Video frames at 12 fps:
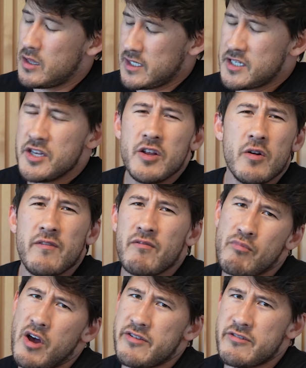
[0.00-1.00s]
Lixian, don't
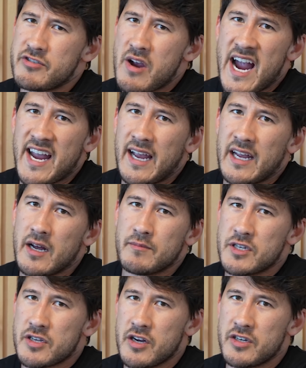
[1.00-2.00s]
even bother tracking it.
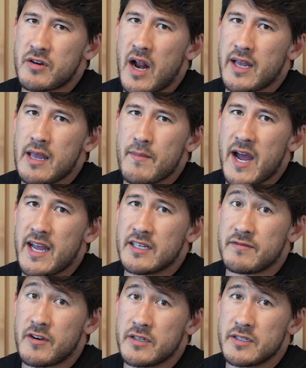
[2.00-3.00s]
I'm just gonna try to keep my
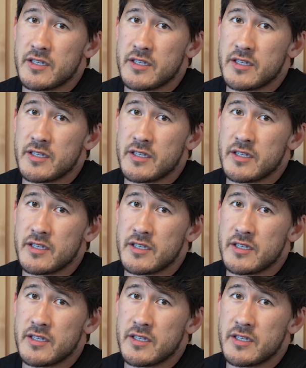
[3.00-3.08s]
hands very